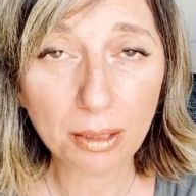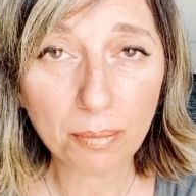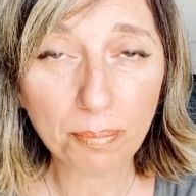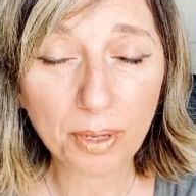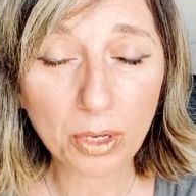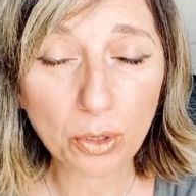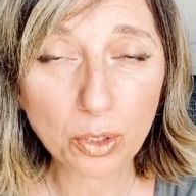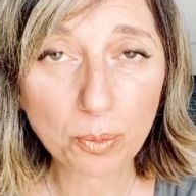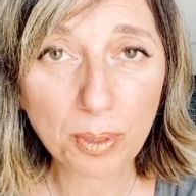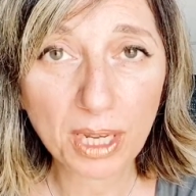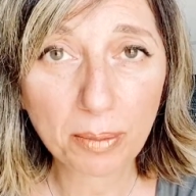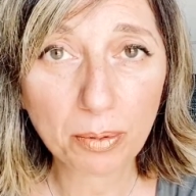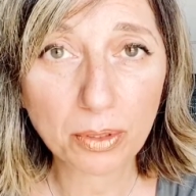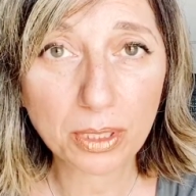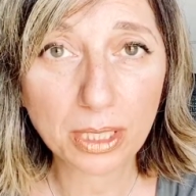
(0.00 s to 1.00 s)
because
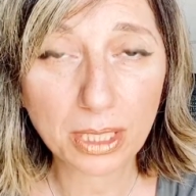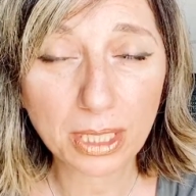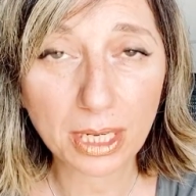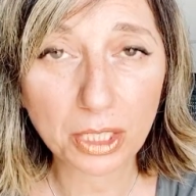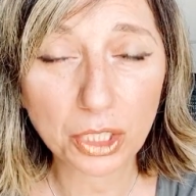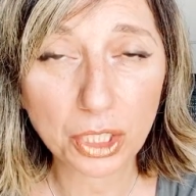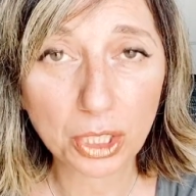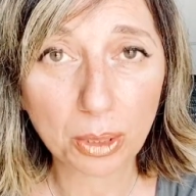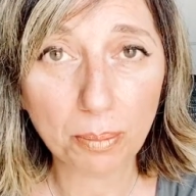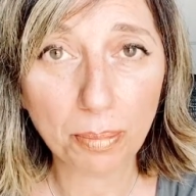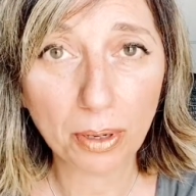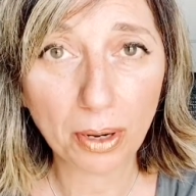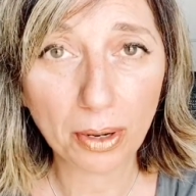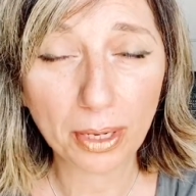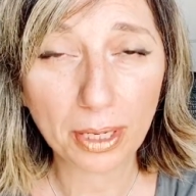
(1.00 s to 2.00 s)
people did actually
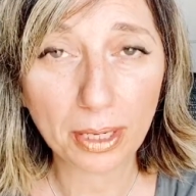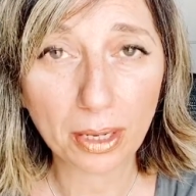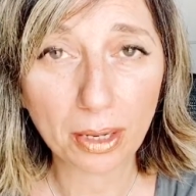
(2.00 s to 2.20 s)
comply